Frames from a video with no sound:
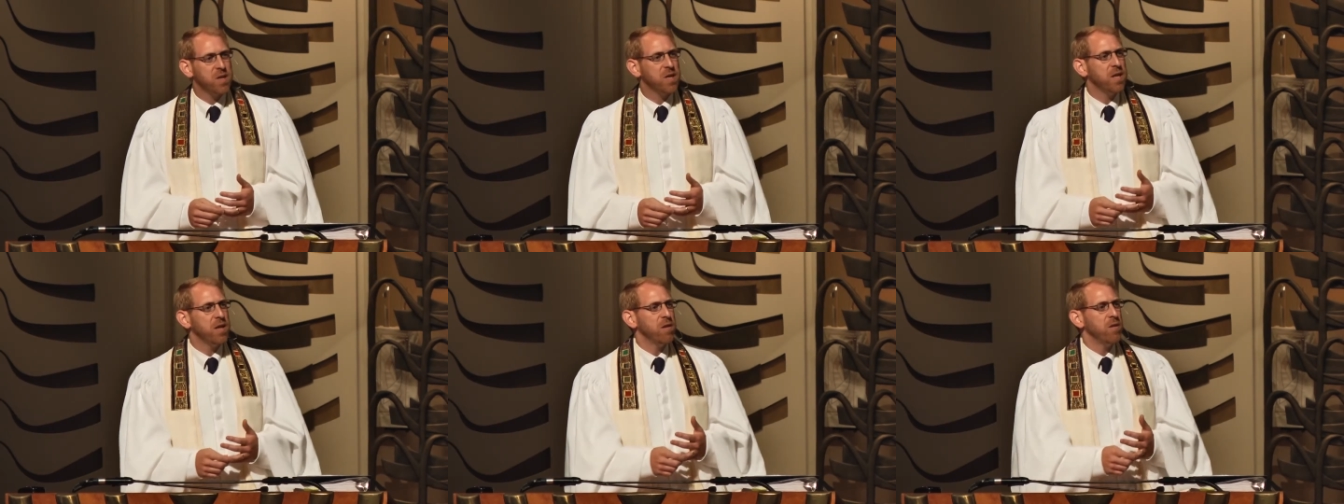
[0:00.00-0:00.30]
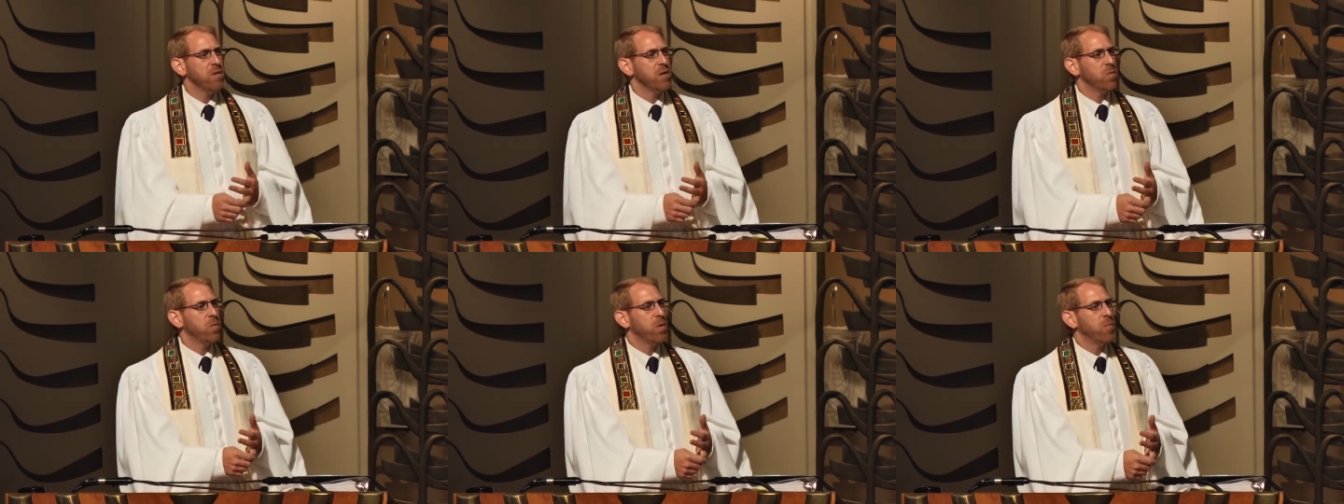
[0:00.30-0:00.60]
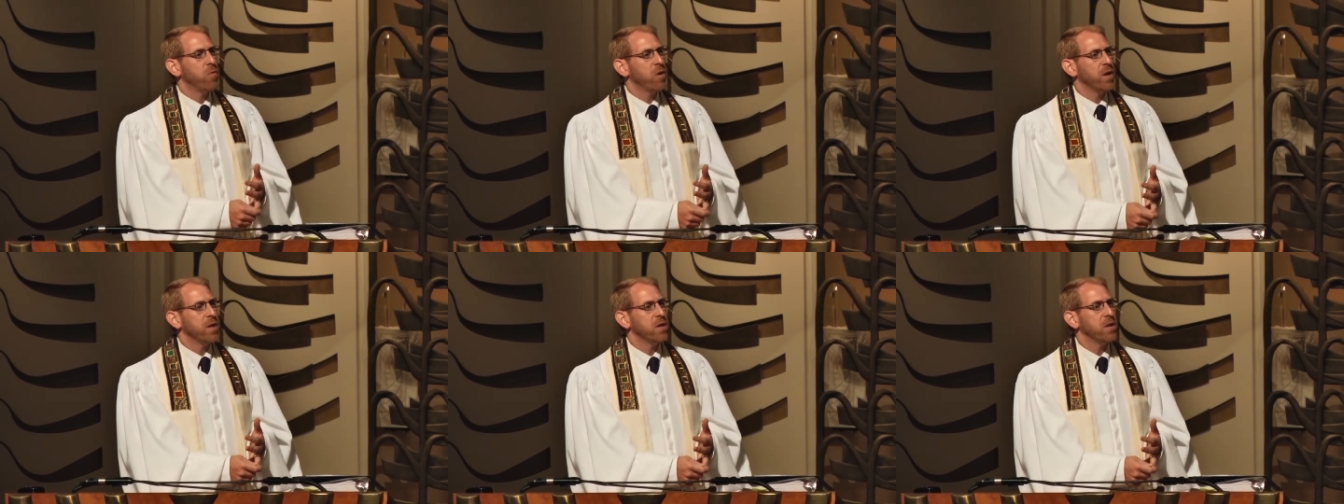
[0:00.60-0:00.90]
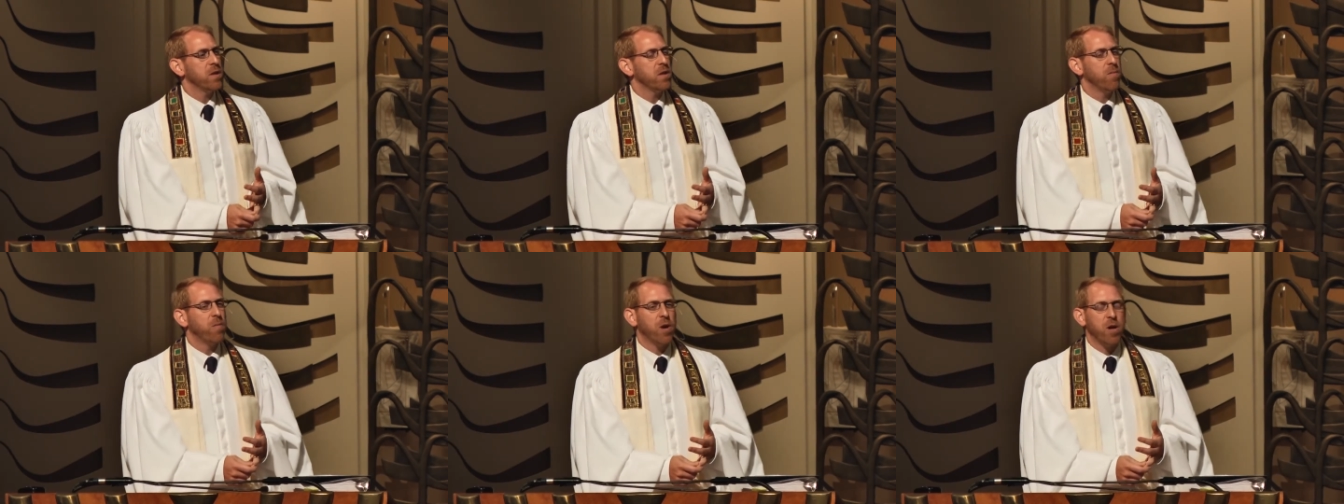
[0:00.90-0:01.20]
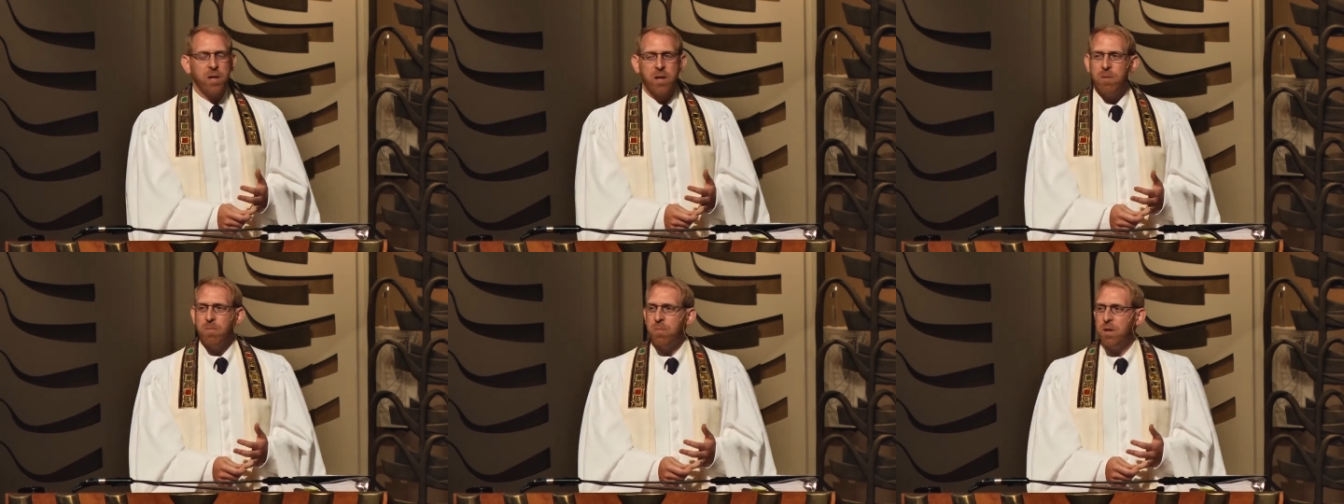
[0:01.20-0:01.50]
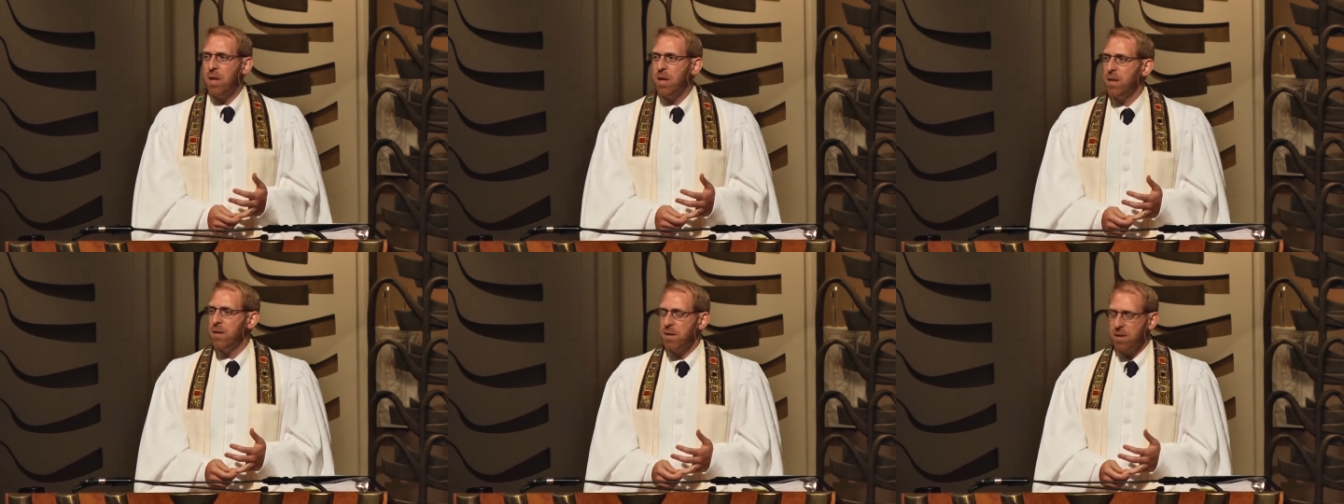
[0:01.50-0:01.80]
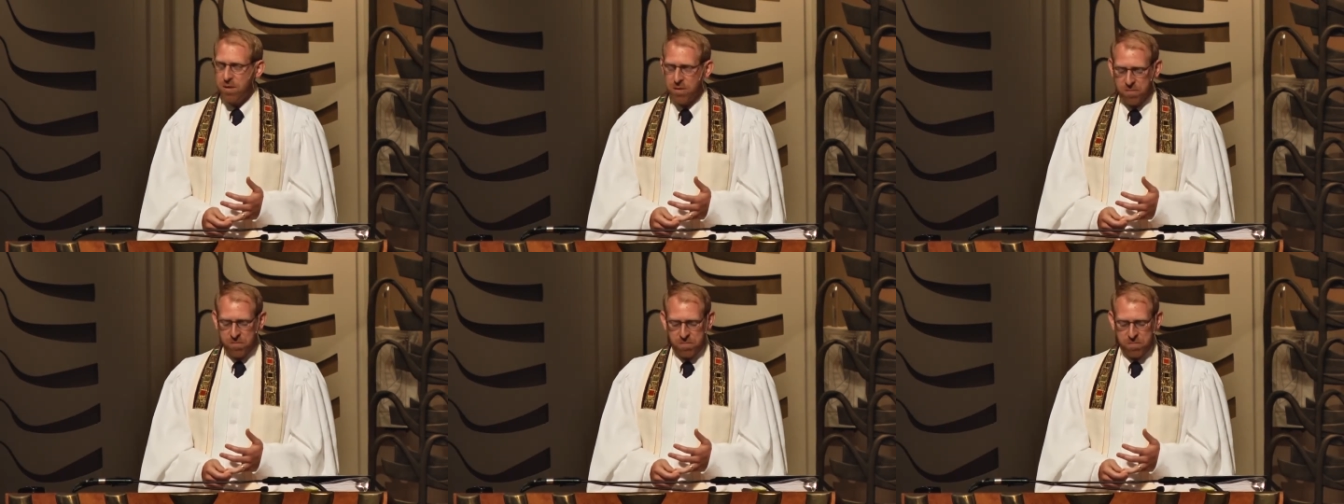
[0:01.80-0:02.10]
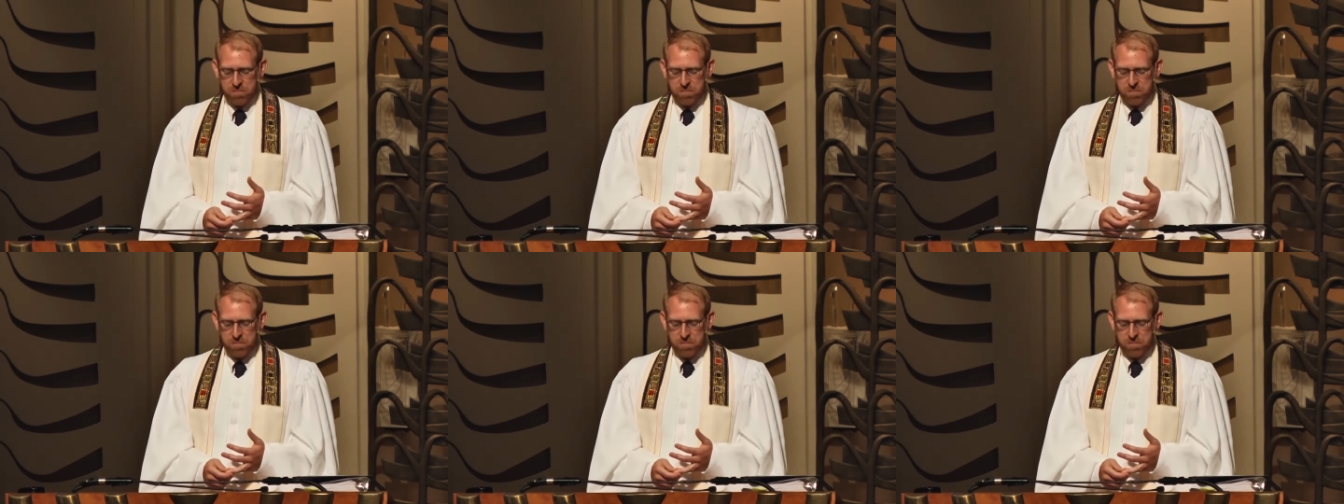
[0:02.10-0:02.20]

skills we bring to the marketplace,